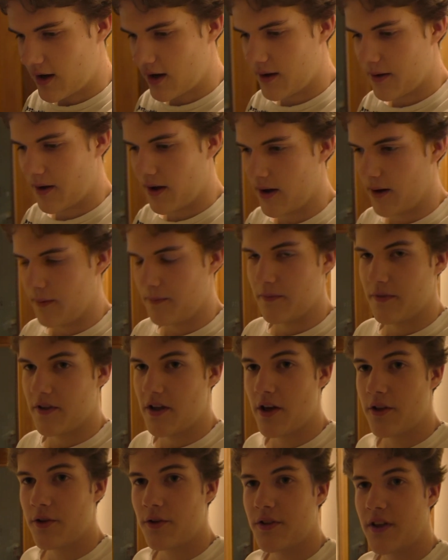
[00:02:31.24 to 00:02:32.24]

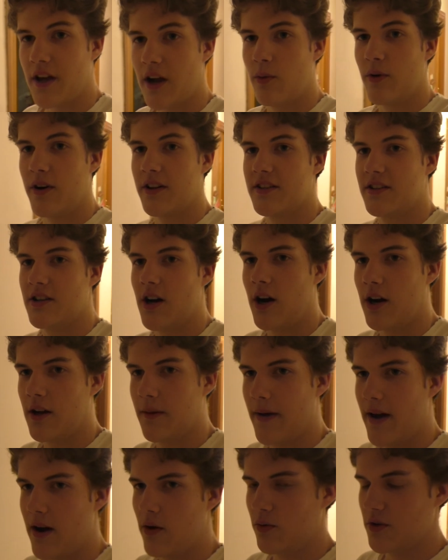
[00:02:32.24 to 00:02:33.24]
The other thing I wanted to talk
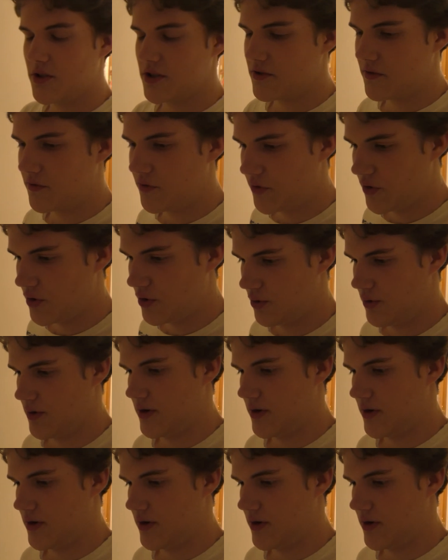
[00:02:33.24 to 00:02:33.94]
about was food,